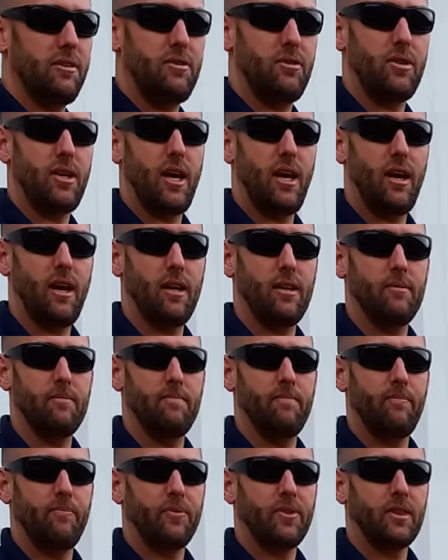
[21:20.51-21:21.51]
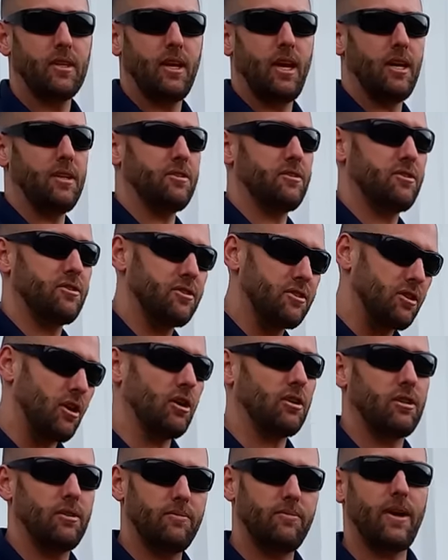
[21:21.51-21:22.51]
as you can and
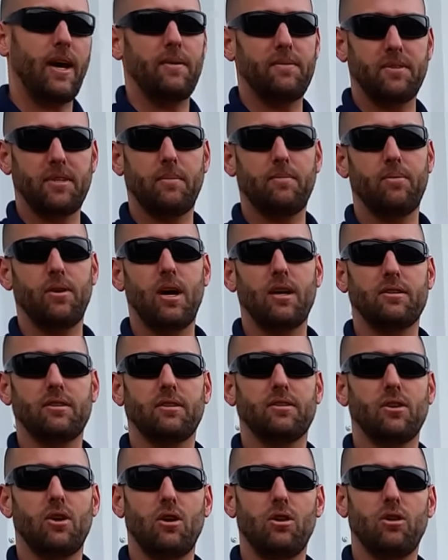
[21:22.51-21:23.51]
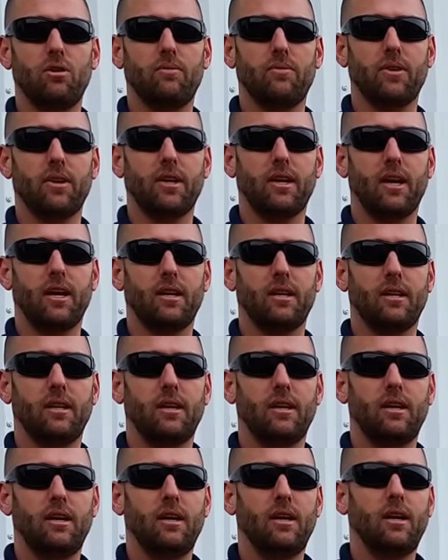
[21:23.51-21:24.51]
start the five-step process all over again,
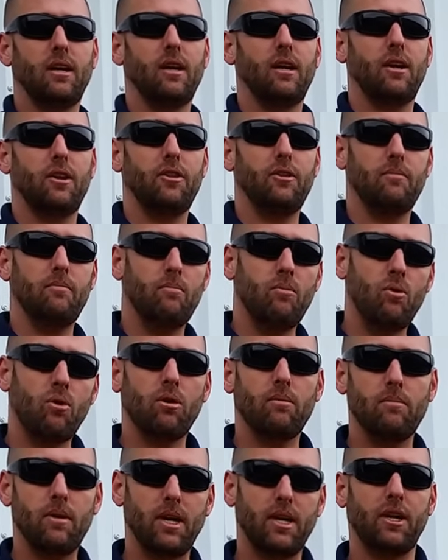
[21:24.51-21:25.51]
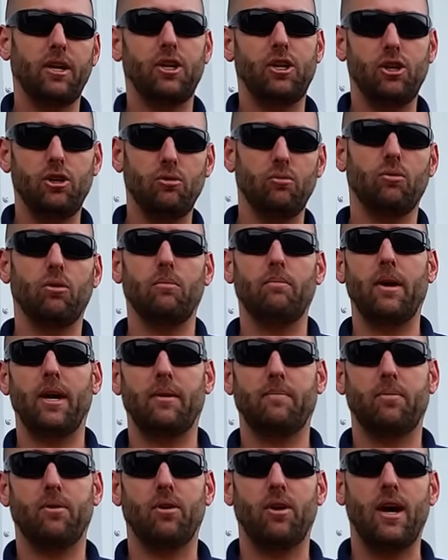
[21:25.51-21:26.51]
the more money you will
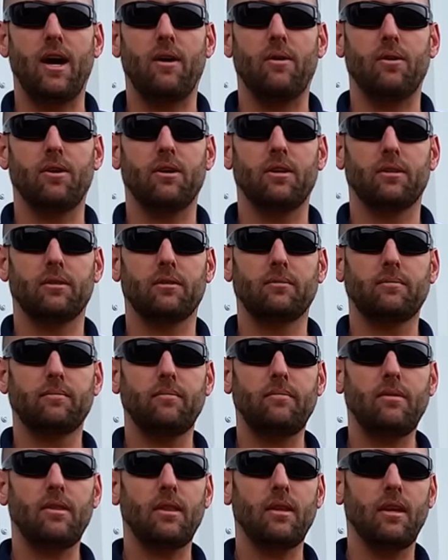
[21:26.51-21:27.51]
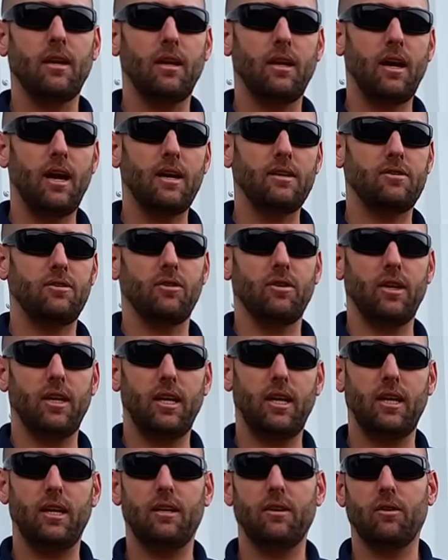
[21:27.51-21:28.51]
make per hour as your
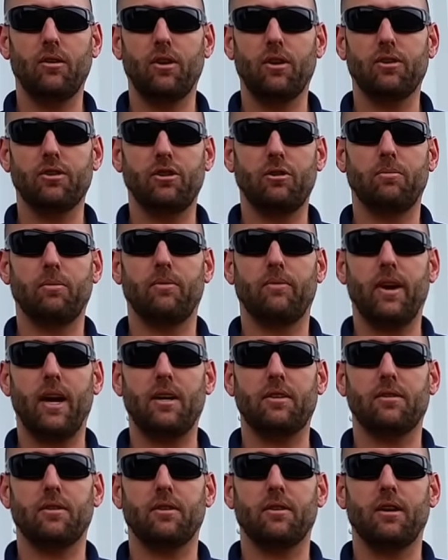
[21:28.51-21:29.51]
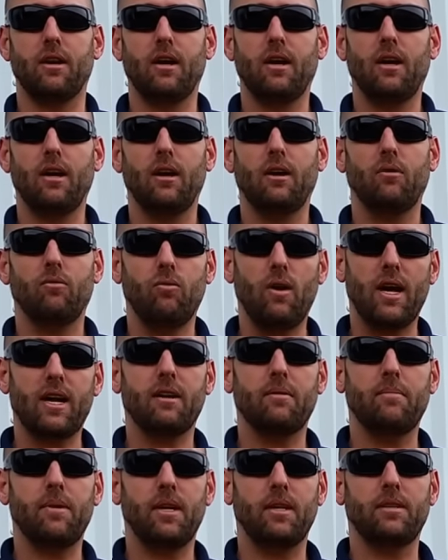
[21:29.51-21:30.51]
lead or your supervisor
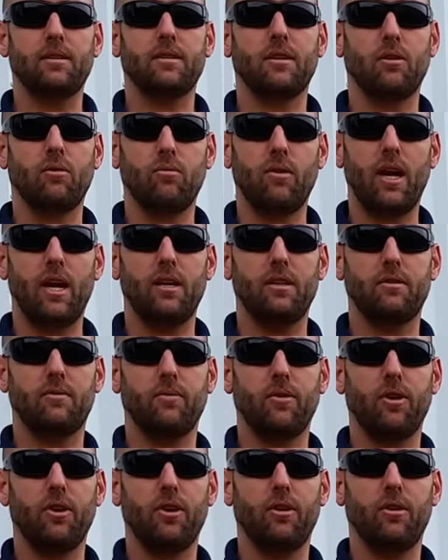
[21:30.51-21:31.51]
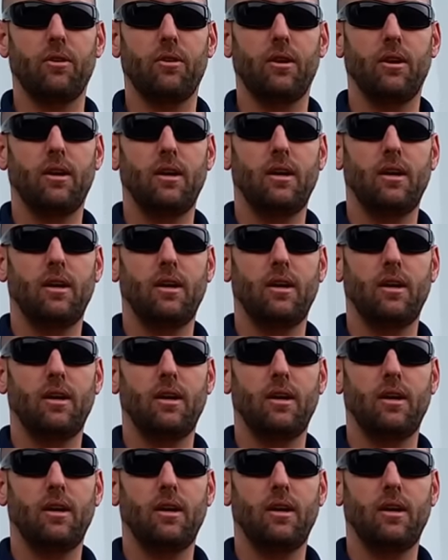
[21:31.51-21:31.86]
recommends a raise for you